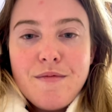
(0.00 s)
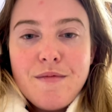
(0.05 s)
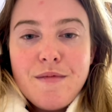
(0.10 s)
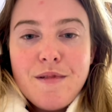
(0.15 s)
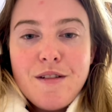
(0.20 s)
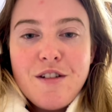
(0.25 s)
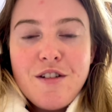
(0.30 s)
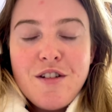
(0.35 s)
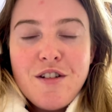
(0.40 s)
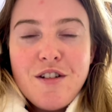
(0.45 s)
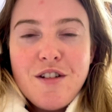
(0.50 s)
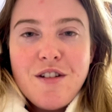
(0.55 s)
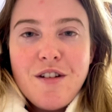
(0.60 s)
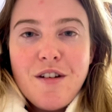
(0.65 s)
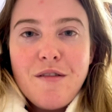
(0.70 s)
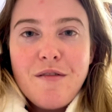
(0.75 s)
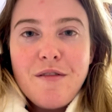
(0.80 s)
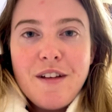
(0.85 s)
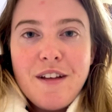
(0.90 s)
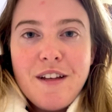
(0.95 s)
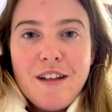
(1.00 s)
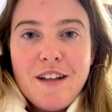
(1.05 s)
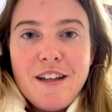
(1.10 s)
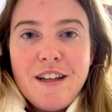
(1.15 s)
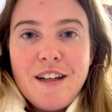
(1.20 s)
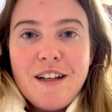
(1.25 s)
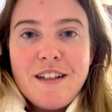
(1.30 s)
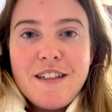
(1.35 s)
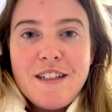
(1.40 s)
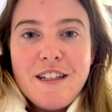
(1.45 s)
Let's just all
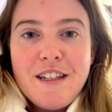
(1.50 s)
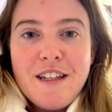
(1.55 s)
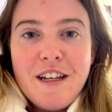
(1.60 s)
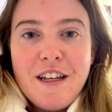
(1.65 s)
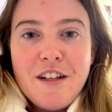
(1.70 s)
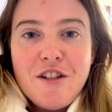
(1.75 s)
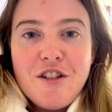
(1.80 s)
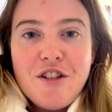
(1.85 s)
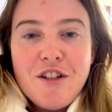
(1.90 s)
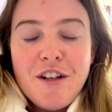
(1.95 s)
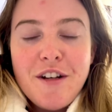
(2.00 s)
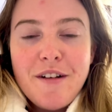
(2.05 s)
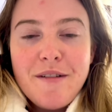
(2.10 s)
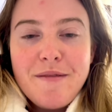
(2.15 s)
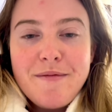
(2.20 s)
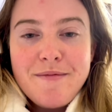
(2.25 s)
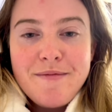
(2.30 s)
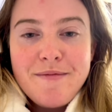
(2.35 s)
reconnect to nature.